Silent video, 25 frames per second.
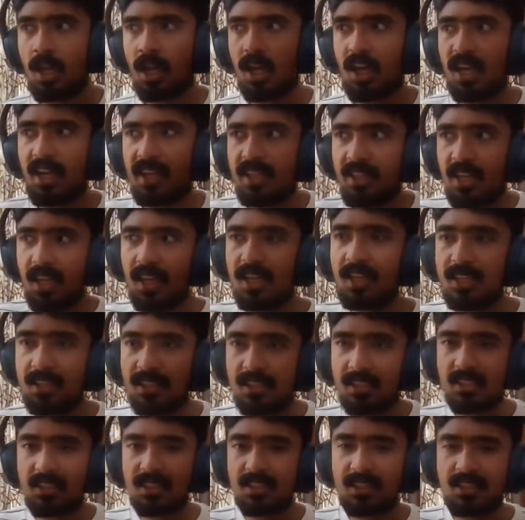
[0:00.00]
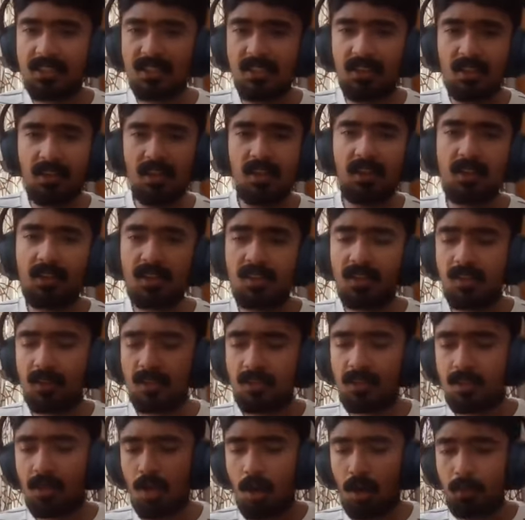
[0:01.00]
I take certain
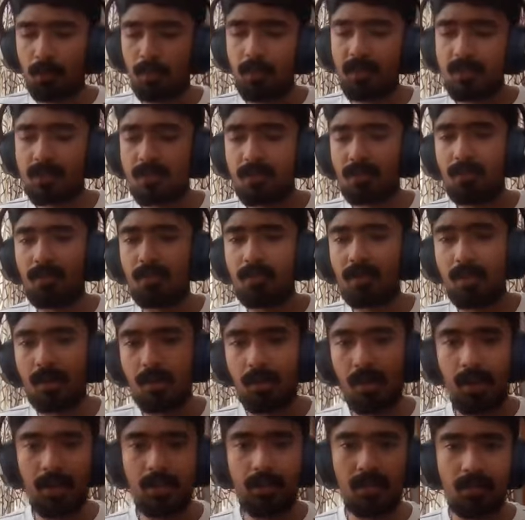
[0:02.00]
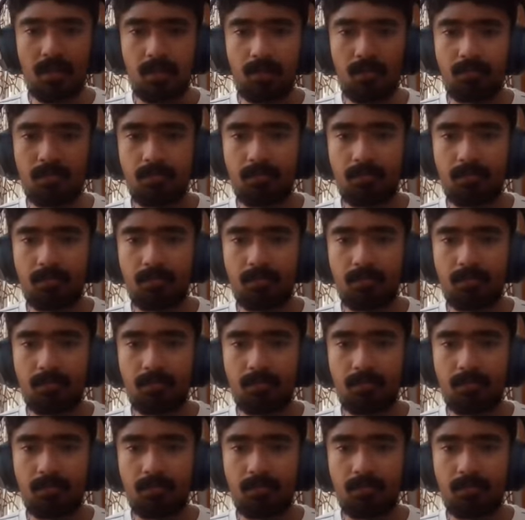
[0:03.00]
topics for granted.